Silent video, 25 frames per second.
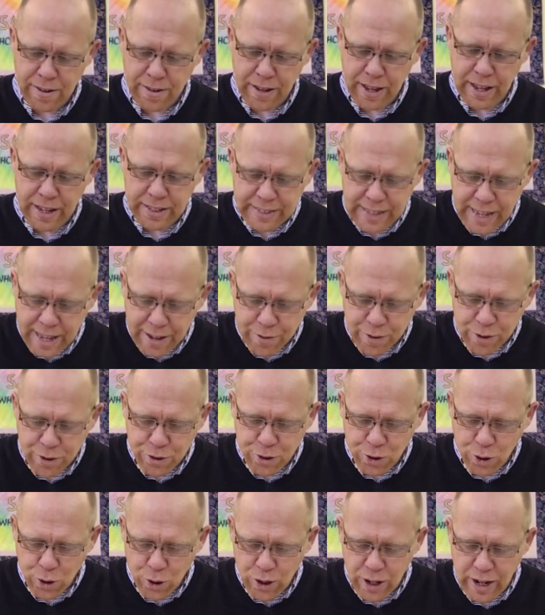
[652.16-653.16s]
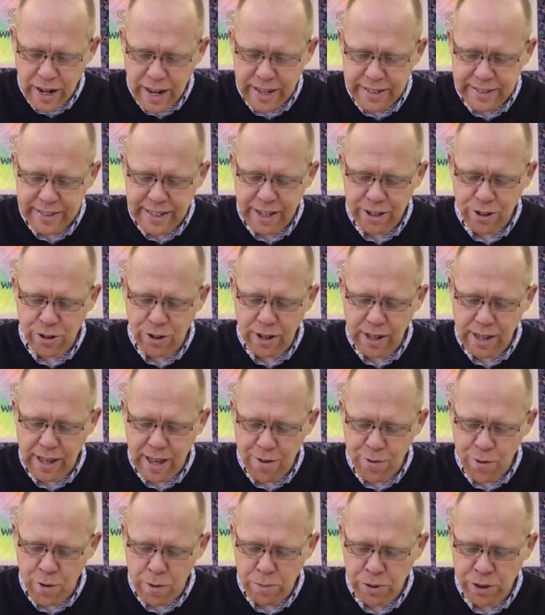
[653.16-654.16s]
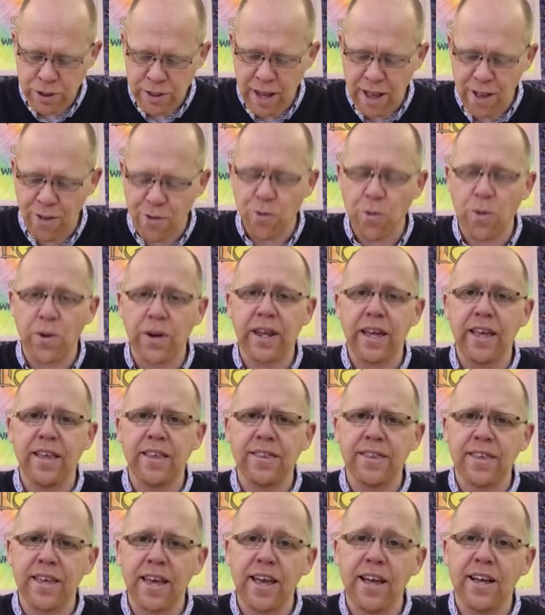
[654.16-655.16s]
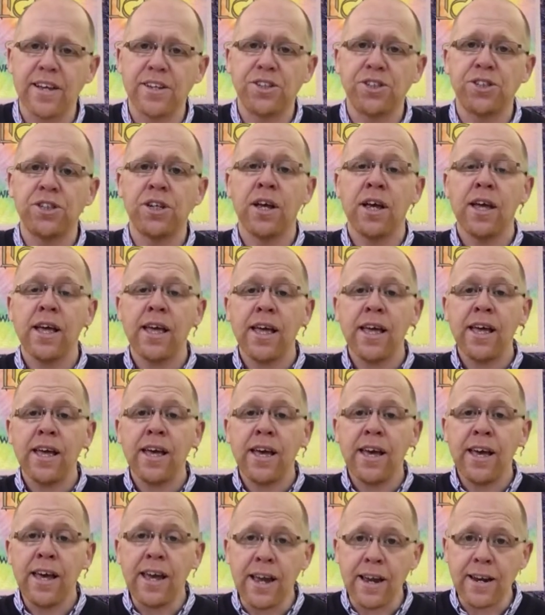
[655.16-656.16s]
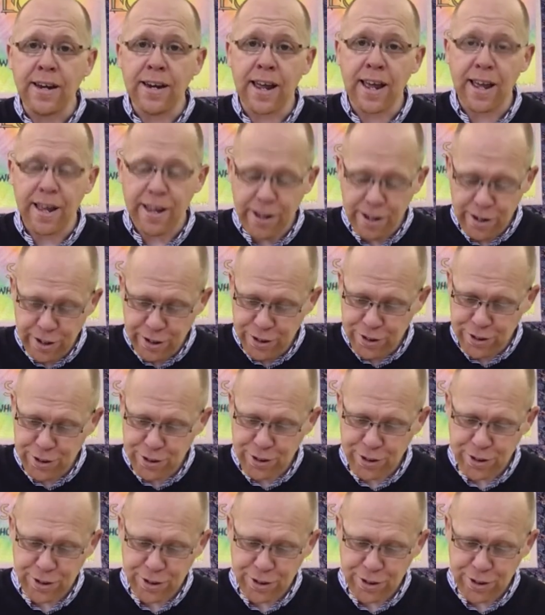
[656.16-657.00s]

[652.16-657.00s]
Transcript: He's even too lazy to give himself what he thinks he needs.